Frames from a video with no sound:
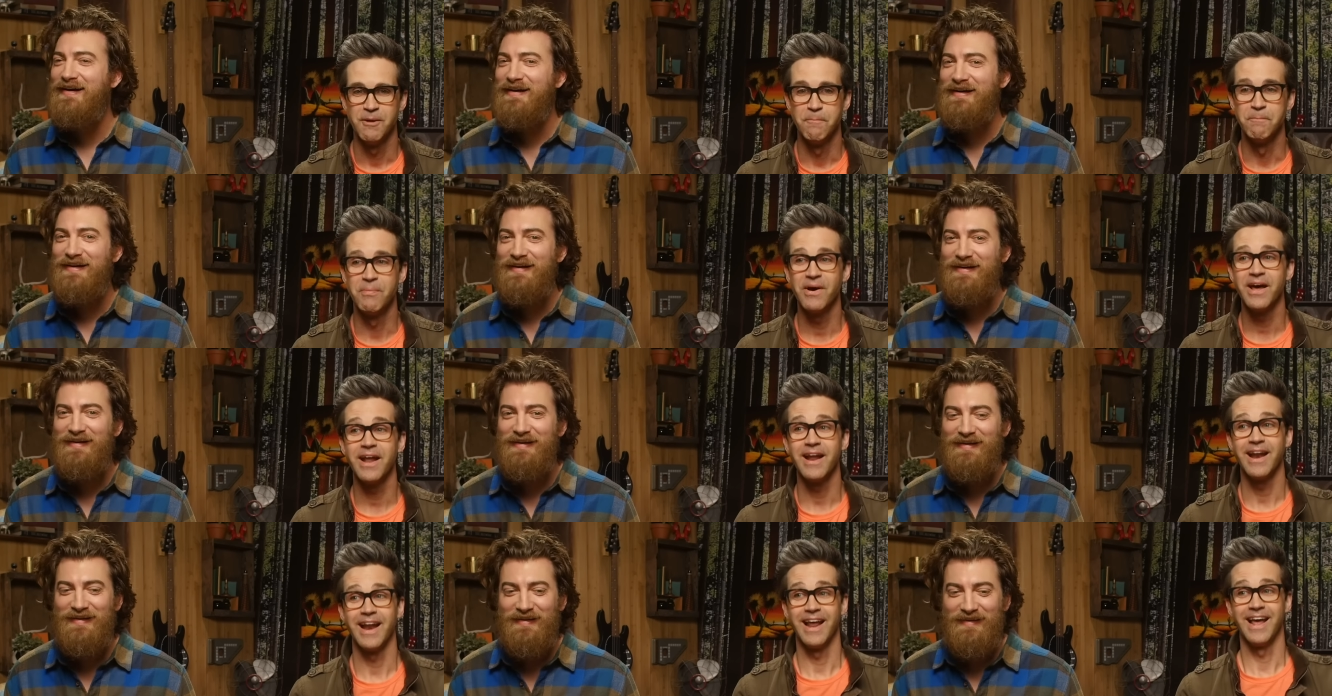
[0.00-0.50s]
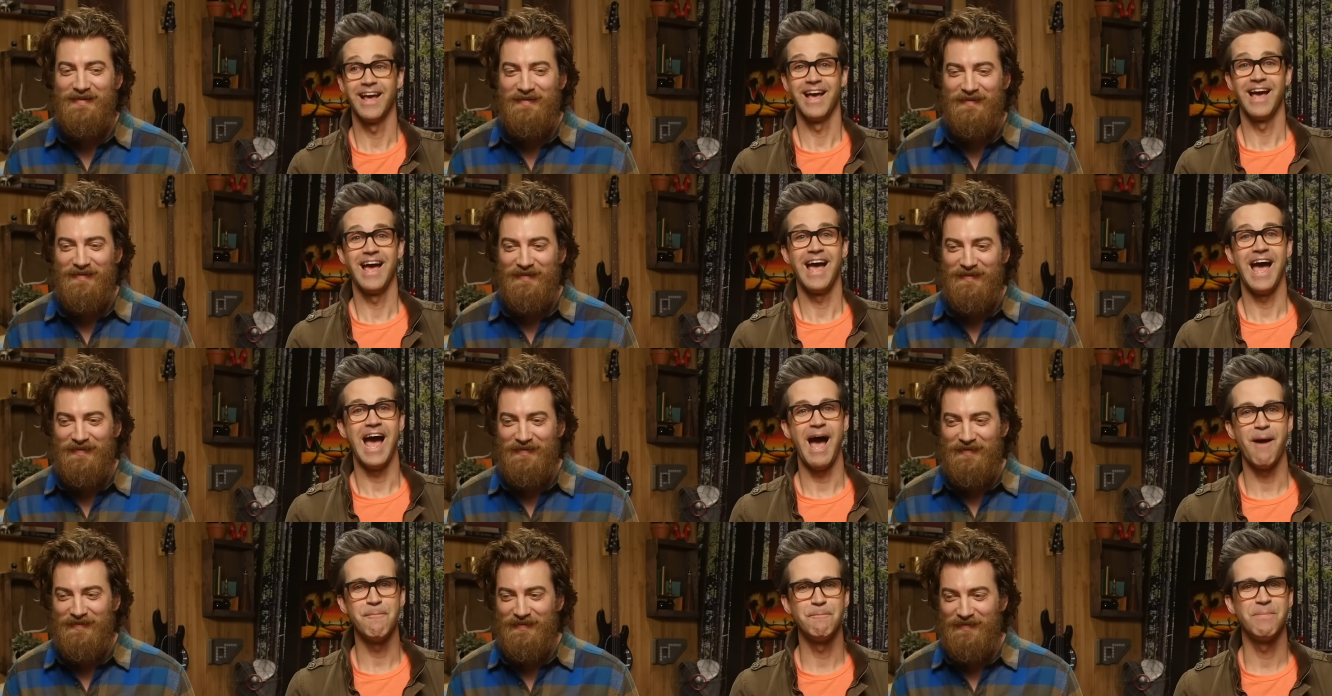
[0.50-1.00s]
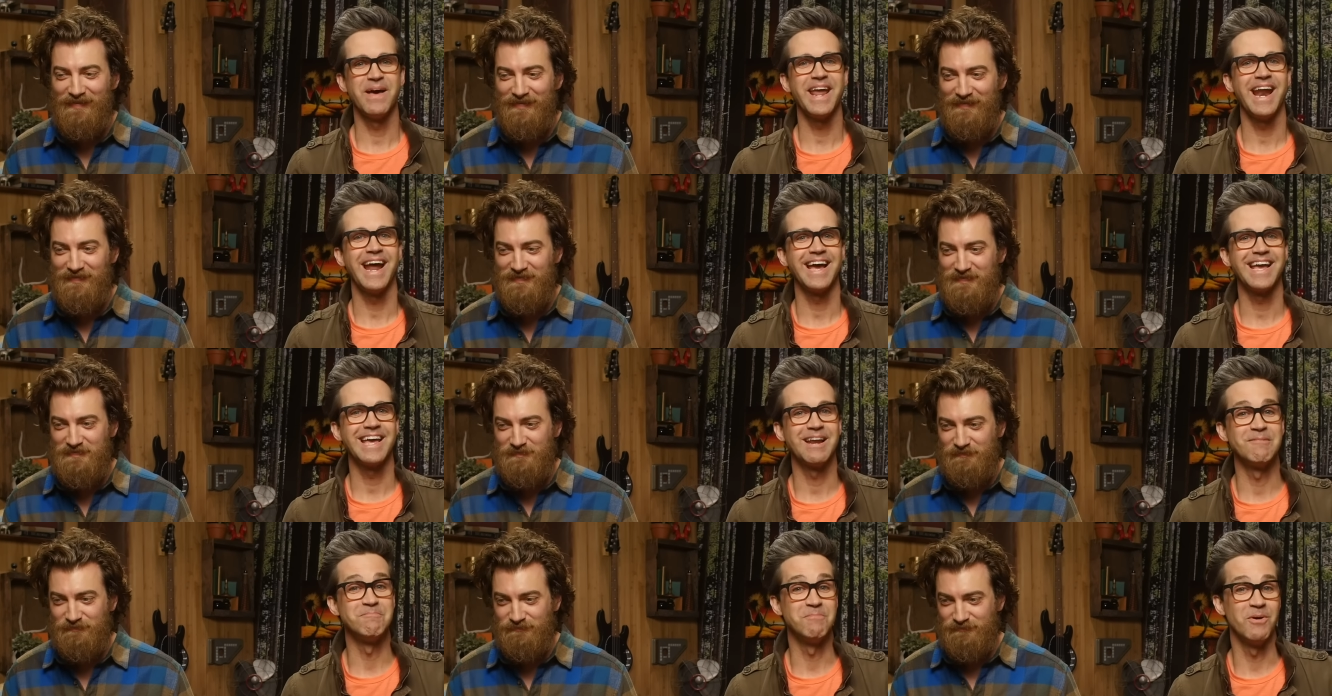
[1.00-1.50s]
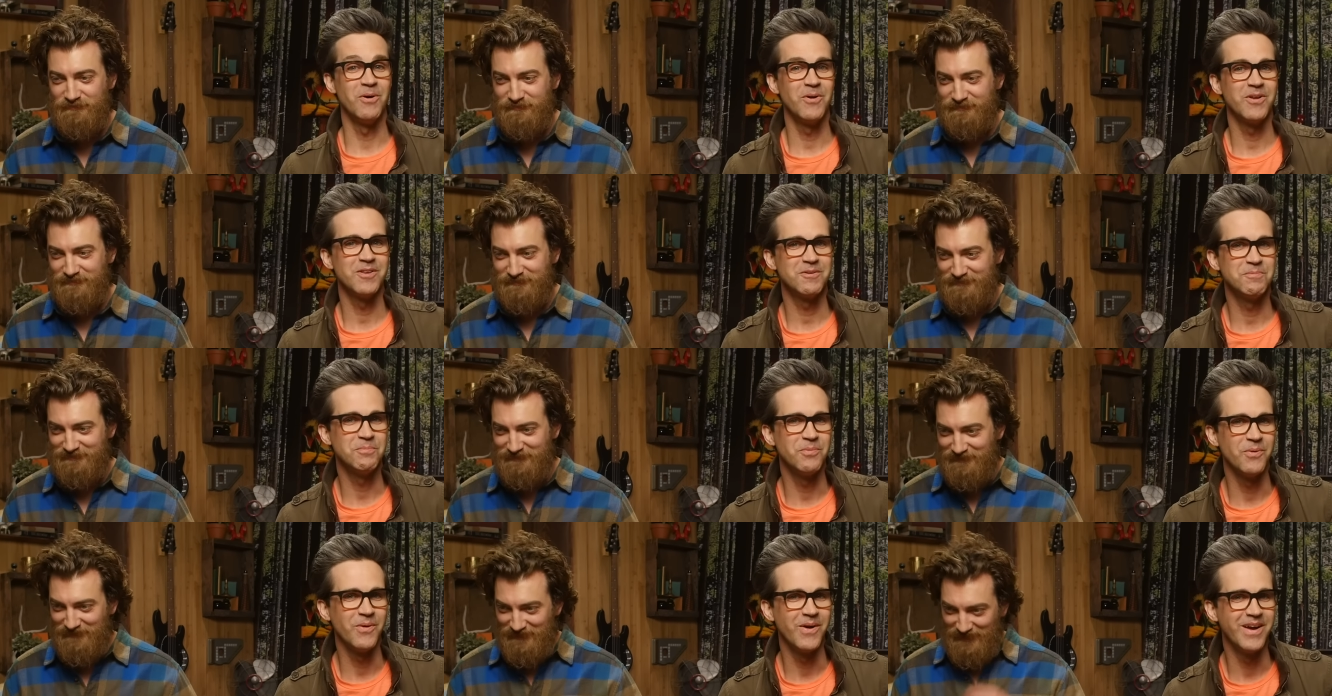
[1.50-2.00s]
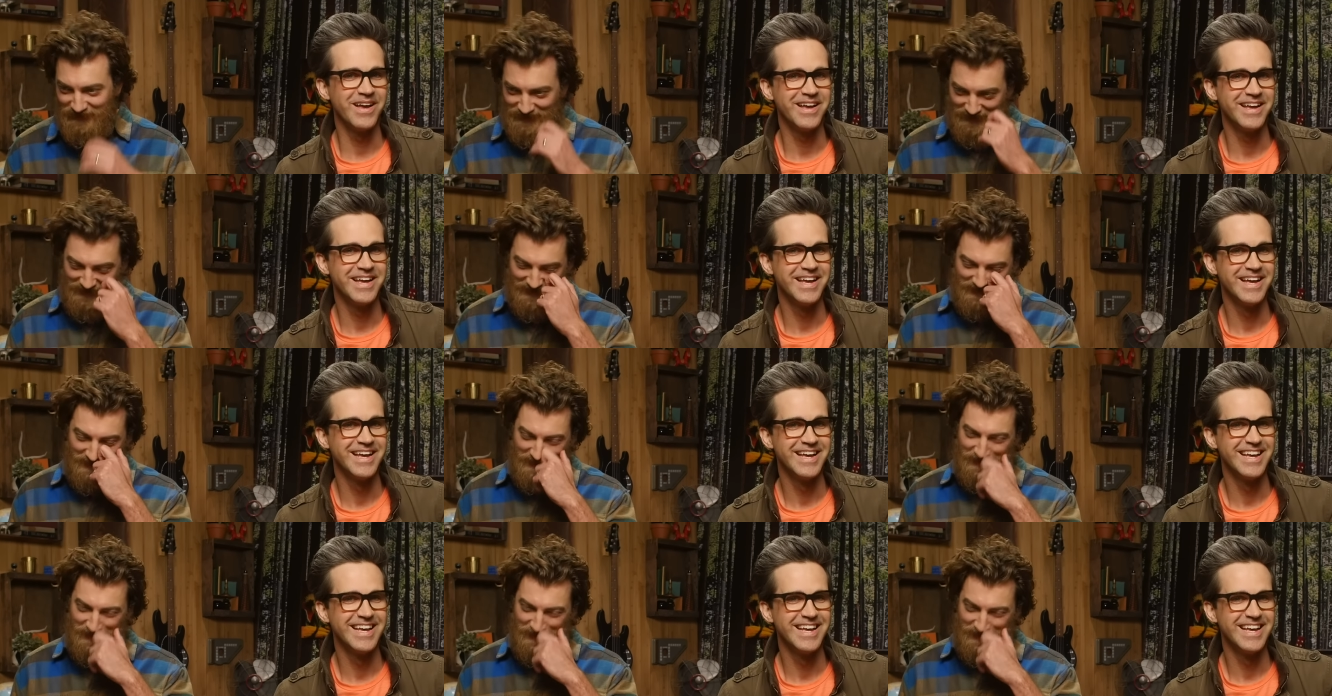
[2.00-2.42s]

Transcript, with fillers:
Speaker 1: But Correct? I bet I get a bonus point. You do,